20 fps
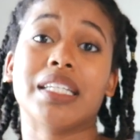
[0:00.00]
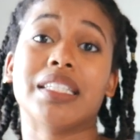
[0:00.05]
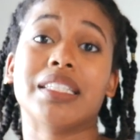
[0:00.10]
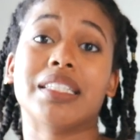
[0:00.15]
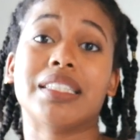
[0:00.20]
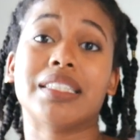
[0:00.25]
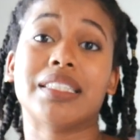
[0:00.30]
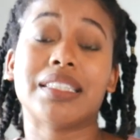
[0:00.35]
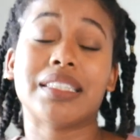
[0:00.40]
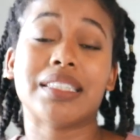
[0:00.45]

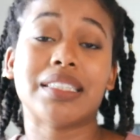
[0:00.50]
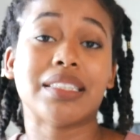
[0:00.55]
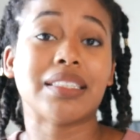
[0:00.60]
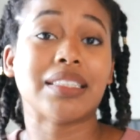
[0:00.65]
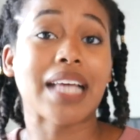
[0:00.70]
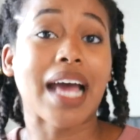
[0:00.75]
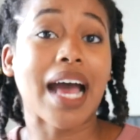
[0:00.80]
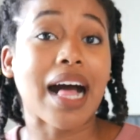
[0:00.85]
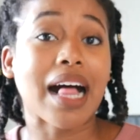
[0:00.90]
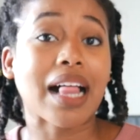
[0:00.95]

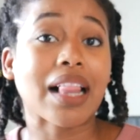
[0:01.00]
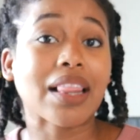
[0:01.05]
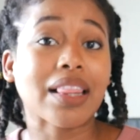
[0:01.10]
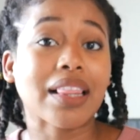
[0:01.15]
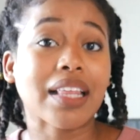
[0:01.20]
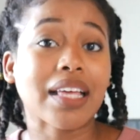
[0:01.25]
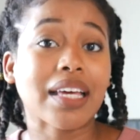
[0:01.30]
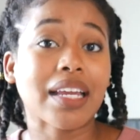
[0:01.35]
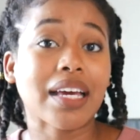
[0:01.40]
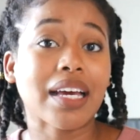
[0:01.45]

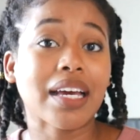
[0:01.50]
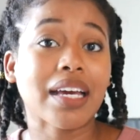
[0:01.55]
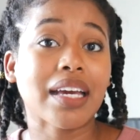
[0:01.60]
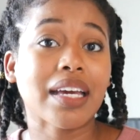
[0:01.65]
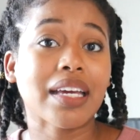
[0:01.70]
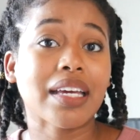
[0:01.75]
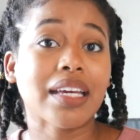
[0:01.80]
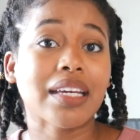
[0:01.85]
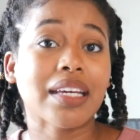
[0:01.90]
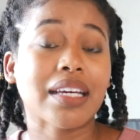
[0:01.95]
Sal
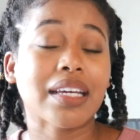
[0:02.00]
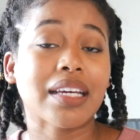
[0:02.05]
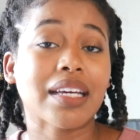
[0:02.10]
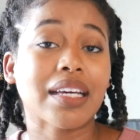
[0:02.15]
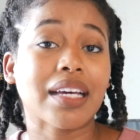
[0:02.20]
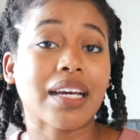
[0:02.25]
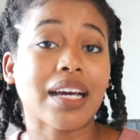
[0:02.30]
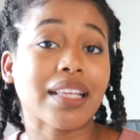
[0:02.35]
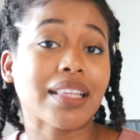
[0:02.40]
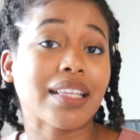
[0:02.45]
and
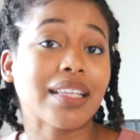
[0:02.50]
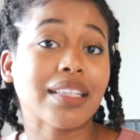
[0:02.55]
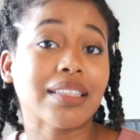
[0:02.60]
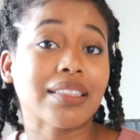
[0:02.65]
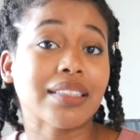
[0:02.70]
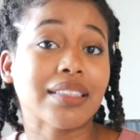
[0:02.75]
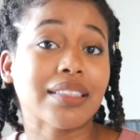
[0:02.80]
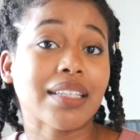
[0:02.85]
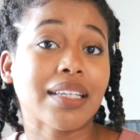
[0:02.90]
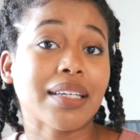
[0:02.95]
I think
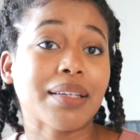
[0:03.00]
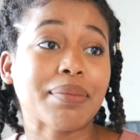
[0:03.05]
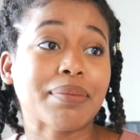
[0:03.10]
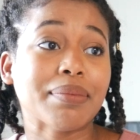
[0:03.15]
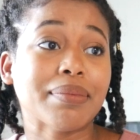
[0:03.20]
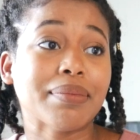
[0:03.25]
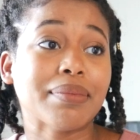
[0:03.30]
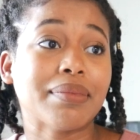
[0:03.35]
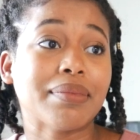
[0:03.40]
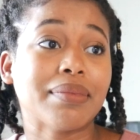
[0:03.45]
that's his name,
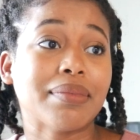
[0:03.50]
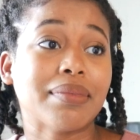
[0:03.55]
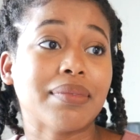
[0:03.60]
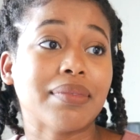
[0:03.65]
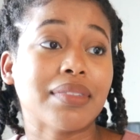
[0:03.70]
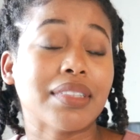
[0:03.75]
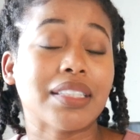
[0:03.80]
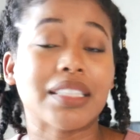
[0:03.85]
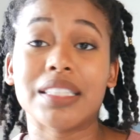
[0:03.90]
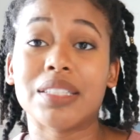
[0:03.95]

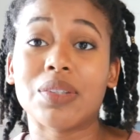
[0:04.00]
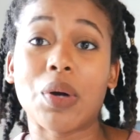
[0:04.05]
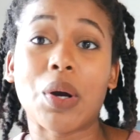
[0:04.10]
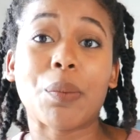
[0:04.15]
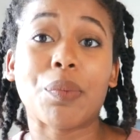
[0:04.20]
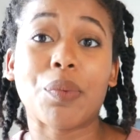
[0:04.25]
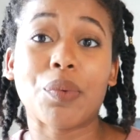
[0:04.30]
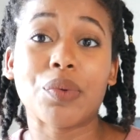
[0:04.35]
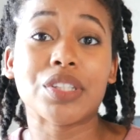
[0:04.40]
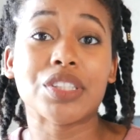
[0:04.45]

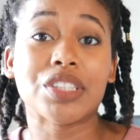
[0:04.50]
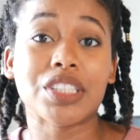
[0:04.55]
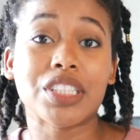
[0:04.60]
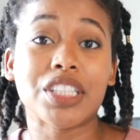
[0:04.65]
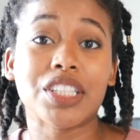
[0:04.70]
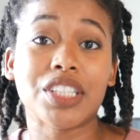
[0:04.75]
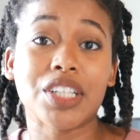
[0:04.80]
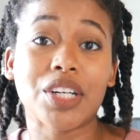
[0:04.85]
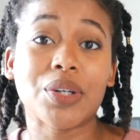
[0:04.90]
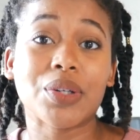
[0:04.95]
the
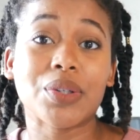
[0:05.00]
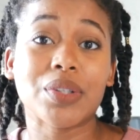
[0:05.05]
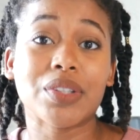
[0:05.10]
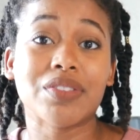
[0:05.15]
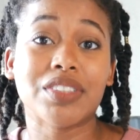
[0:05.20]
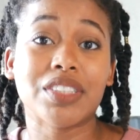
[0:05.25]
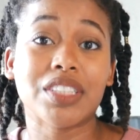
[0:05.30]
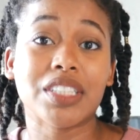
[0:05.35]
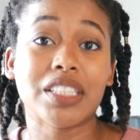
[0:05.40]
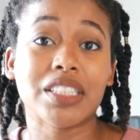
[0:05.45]
CEO of
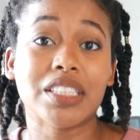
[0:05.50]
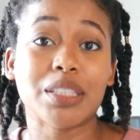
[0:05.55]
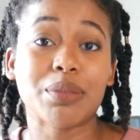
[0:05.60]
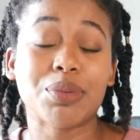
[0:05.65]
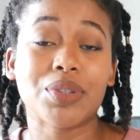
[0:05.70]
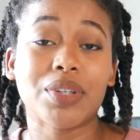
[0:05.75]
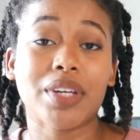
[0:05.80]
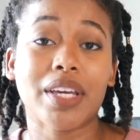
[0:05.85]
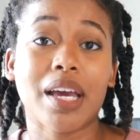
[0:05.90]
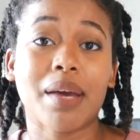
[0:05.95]
DAT
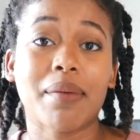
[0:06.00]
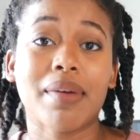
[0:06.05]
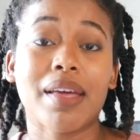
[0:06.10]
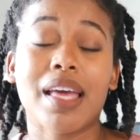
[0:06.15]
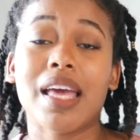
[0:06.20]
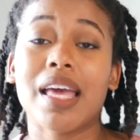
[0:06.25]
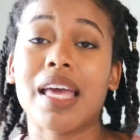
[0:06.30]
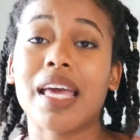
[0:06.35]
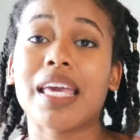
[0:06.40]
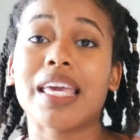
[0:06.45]
Bootcamp,
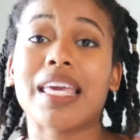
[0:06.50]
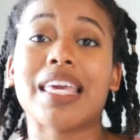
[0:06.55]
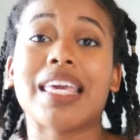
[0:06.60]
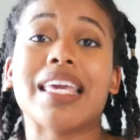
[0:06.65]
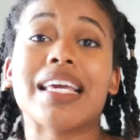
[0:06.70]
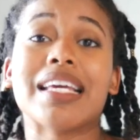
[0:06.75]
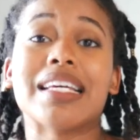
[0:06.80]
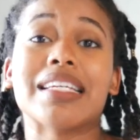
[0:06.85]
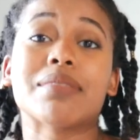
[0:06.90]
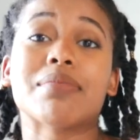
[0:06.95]

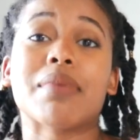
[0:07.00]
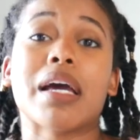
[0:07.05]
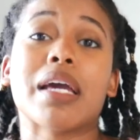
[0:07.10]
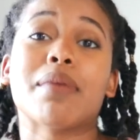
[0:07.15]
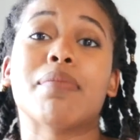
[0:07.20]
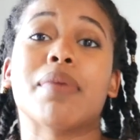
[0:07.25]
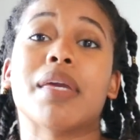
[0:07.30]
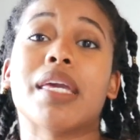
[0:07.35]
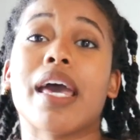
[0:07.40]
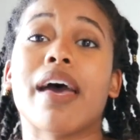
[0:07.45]
he is my
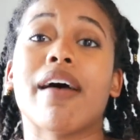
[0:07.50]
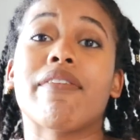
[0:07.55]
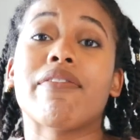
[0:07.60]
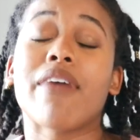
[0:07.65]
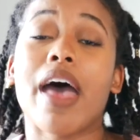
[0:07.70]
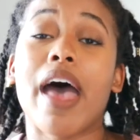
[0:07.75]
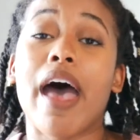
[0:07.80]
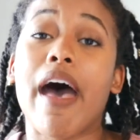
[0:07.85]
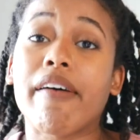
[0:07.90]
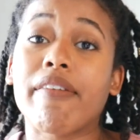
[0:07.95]

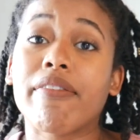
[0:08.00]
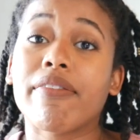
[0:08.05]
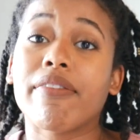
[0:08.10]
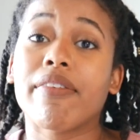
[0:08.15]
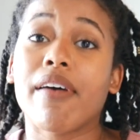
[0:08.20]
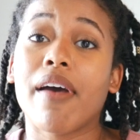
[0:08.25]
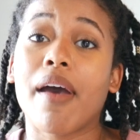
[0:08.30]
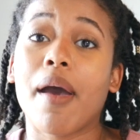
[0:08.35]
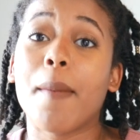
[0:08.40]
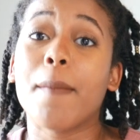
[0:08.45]

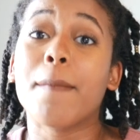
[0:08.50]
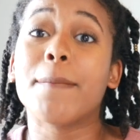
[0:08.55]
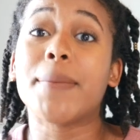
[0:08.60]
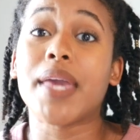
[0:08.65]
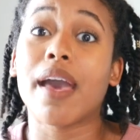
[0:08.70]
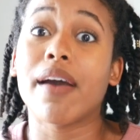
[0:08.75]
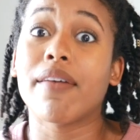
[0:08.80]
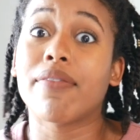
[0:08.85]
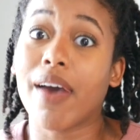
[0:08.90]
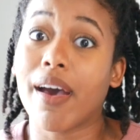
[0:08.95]

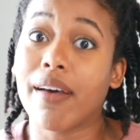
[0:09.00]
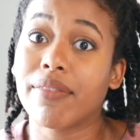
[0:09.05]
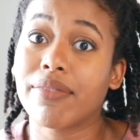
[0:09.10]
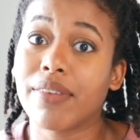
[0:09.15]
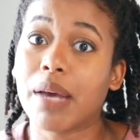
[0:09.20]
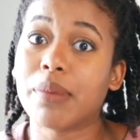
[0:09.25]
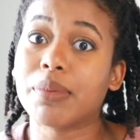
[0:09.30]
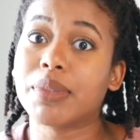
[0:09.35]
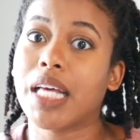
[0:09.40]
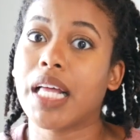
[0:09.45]
BFF,
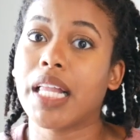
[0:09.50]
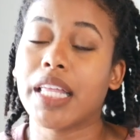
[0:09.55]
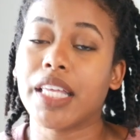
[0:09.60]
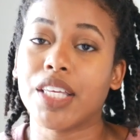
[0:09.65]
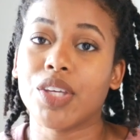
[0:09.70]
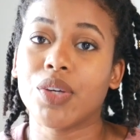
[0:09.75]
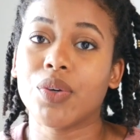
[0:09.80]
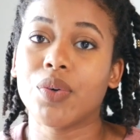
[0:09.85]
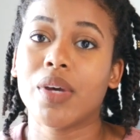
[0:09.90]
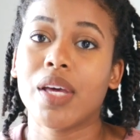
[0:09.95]
I'm telling
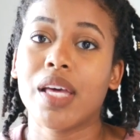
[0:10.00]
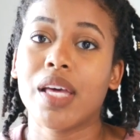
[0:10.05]
you.